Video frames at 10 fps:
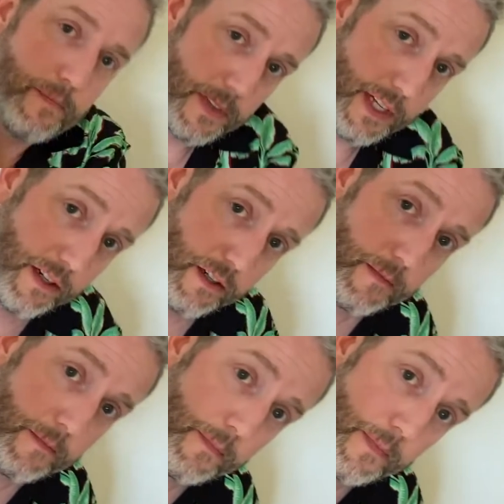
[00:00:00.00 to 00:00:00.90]

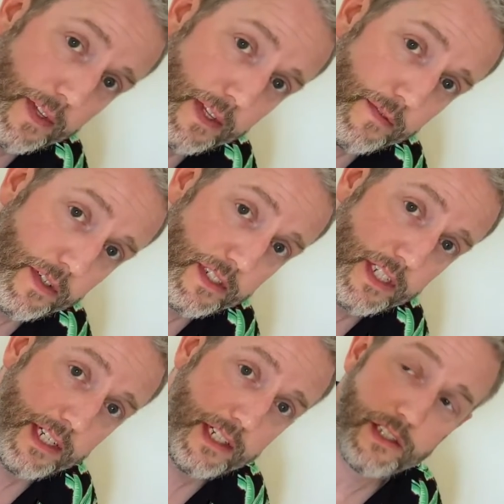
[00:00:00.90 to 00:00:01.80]
here. If you
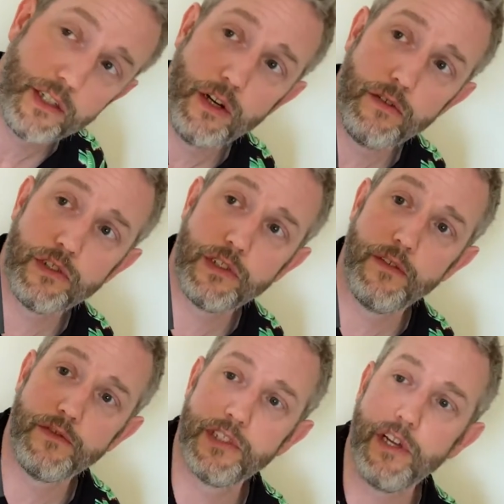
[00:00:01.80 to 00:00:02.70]
see it, it's the Ghosts
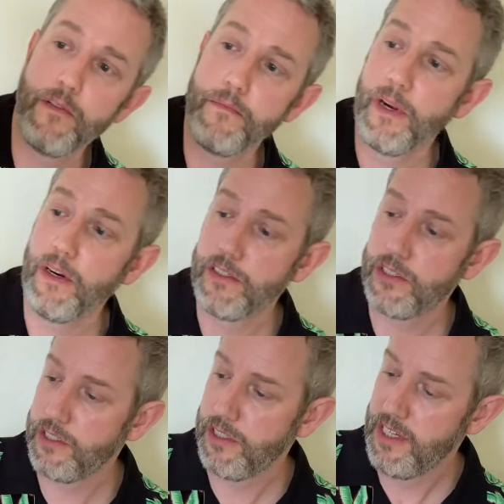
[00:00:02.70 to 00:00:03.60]
of
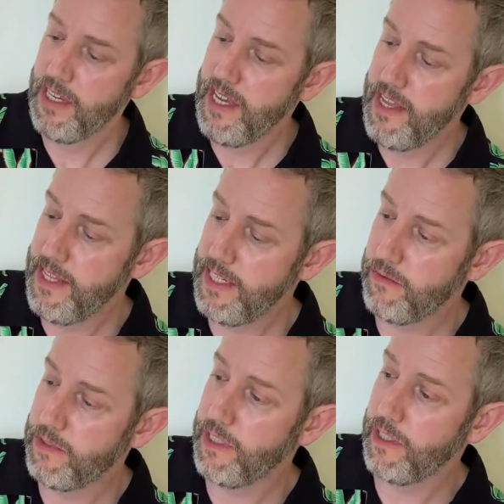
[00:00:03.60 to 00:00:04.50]
Saltmarsh.
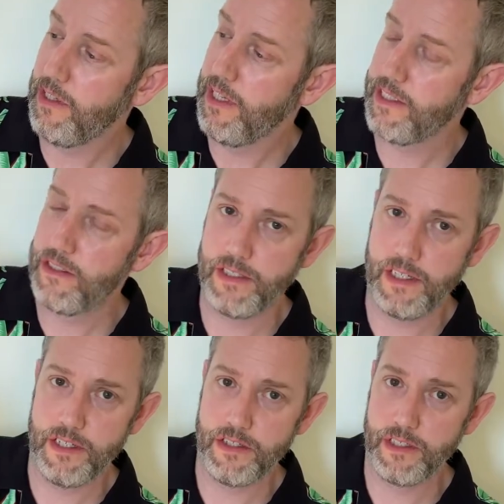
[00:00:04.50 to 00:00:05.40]
This was the collector's
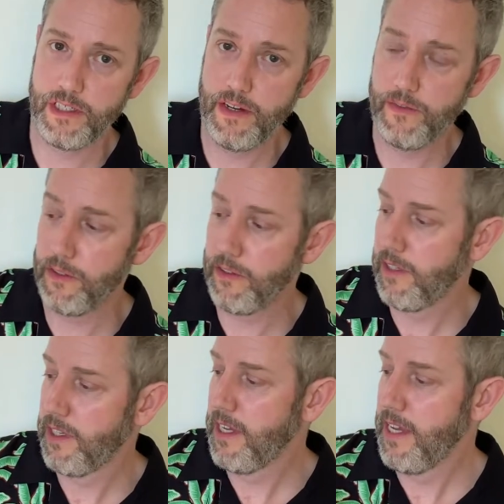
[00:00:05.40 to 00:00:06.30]
edition cover,
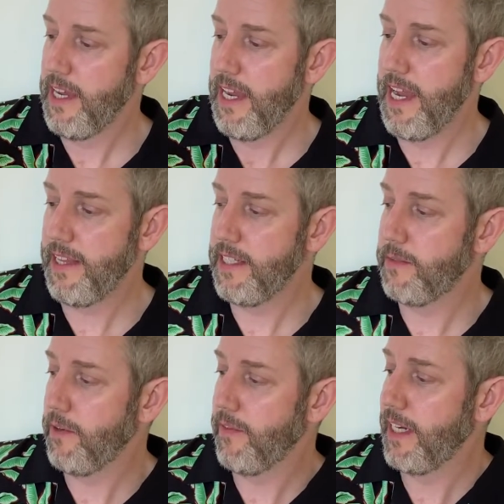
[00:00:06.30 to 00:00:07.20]
and this
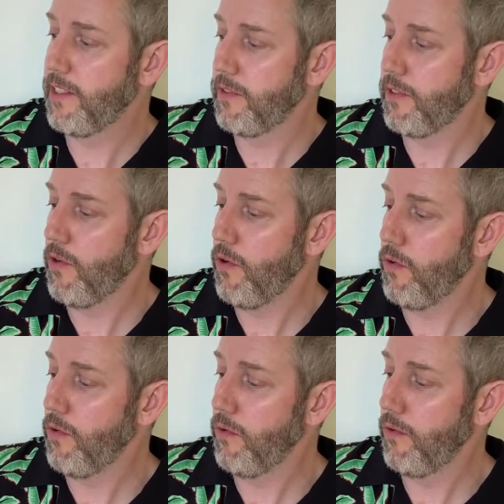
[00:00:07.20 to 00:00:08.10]
provides with a
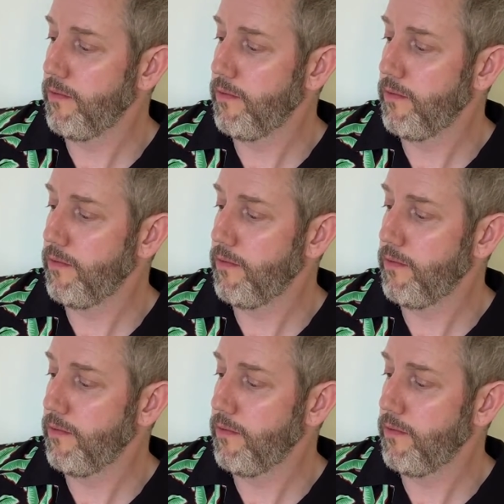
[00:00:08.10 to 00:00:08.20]
whole,